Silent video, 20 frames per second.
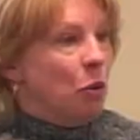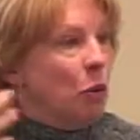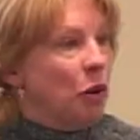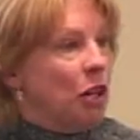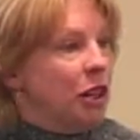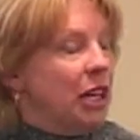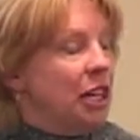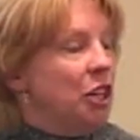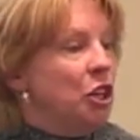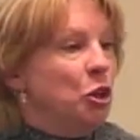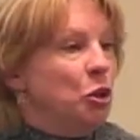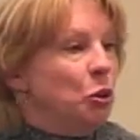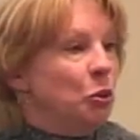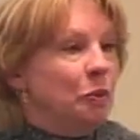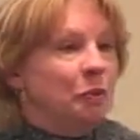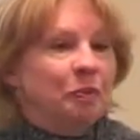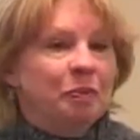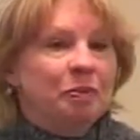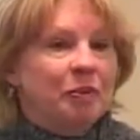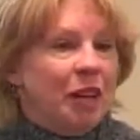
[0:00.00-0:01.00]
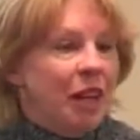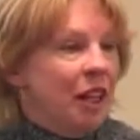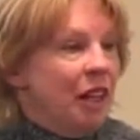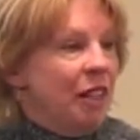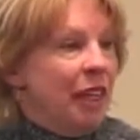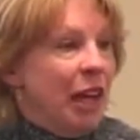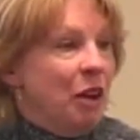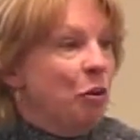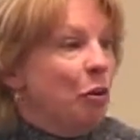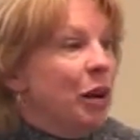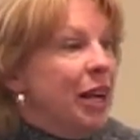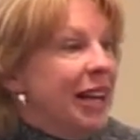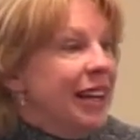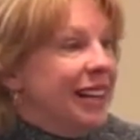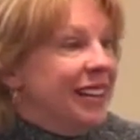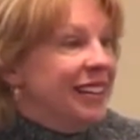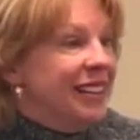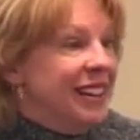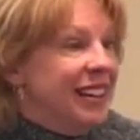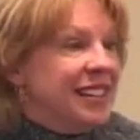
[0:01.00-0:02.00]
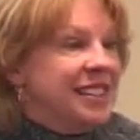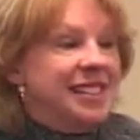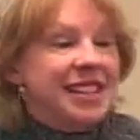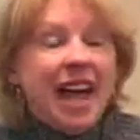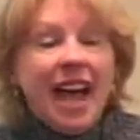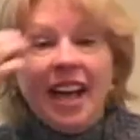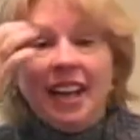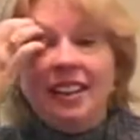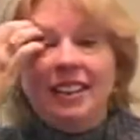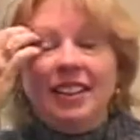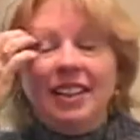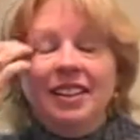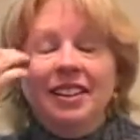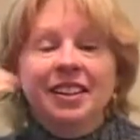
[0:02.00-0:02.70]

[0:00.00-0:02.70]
do? They read, exactly.